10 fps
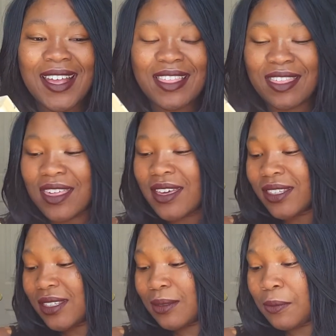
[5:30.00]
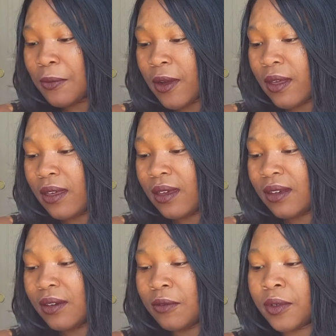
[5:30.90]
this
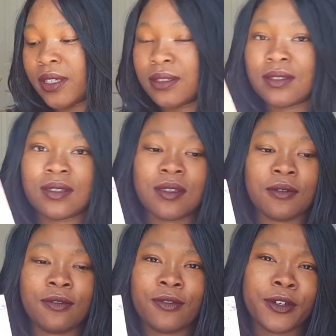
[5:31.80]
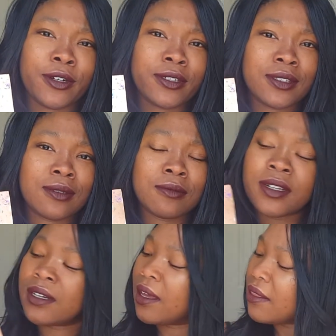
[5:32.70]
one was the first
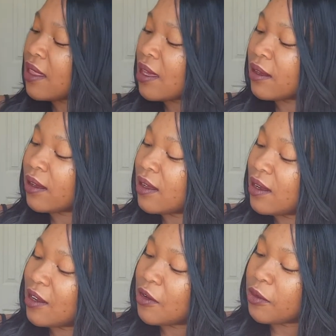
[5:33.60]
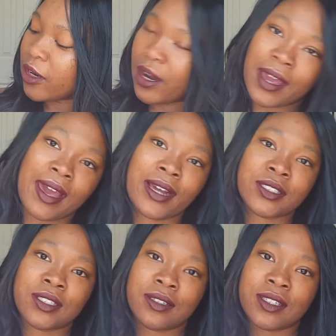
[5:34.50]
one, I think, where I
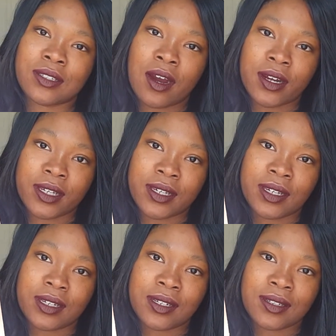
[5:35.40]
actually started